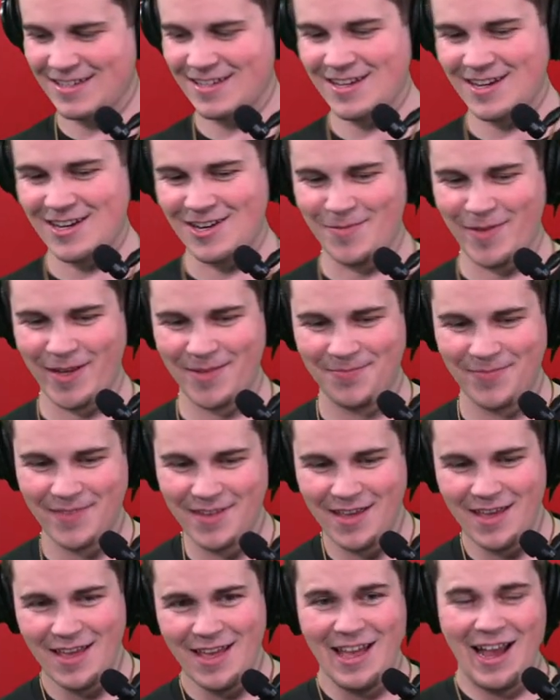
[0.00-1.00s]
Oh, man.
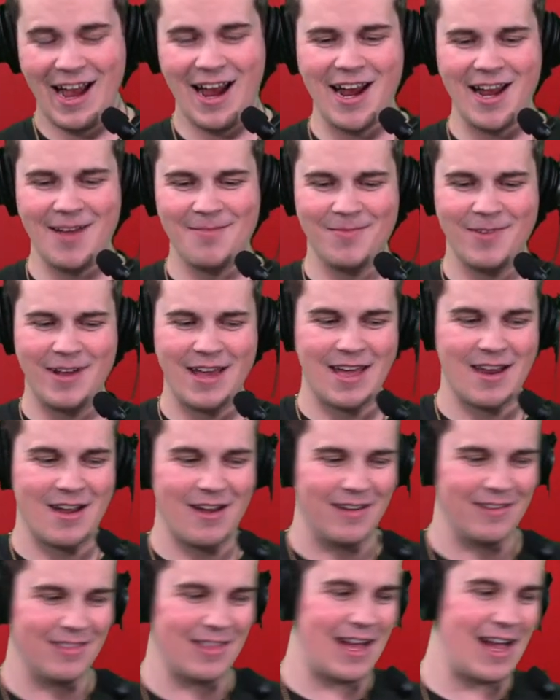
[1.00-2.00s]
All right. We got
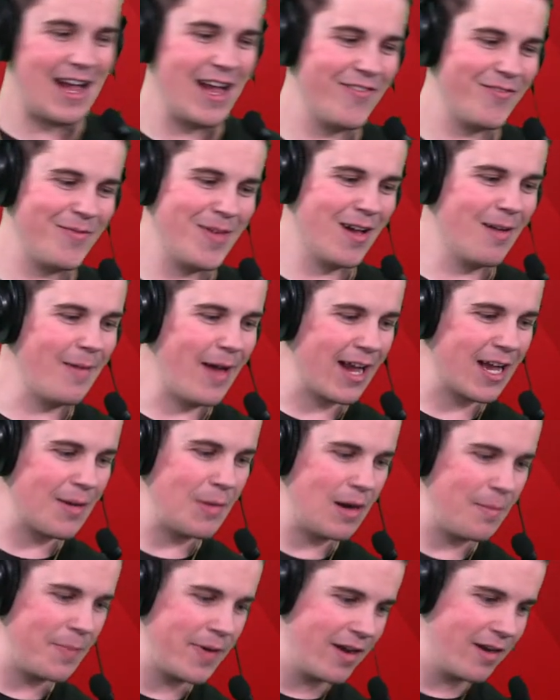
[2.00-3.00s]
our live mailbag
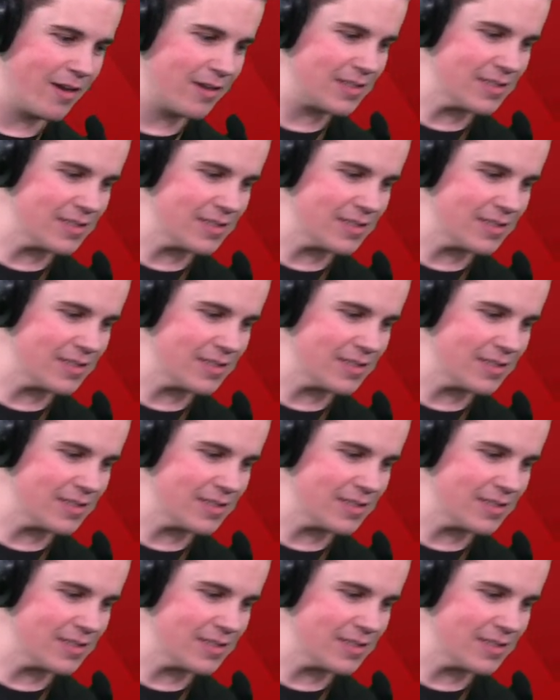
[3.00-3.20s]
coming up here.